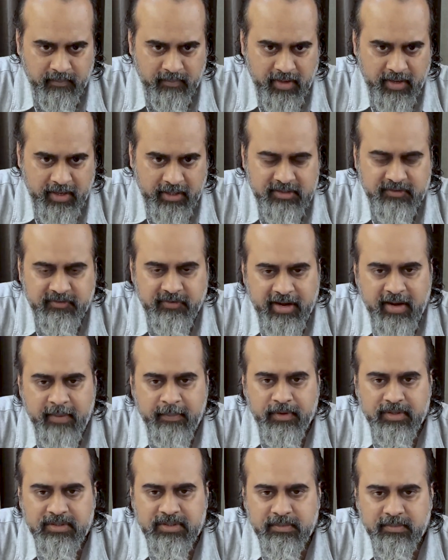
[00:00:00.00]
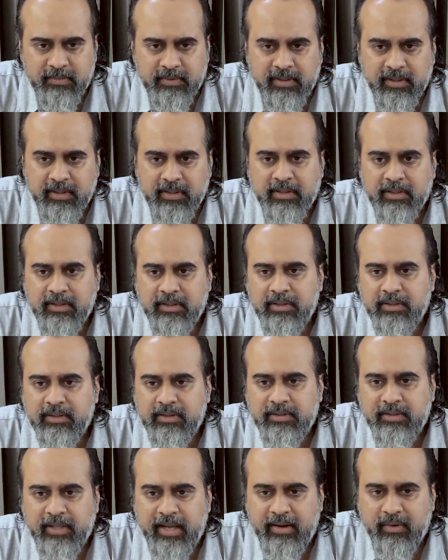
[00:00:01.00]
It is very possible
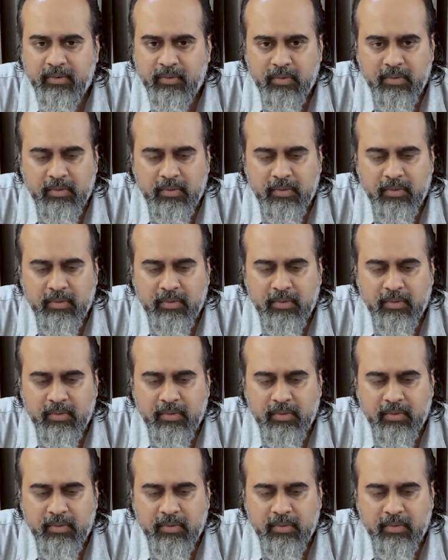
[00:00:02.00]
that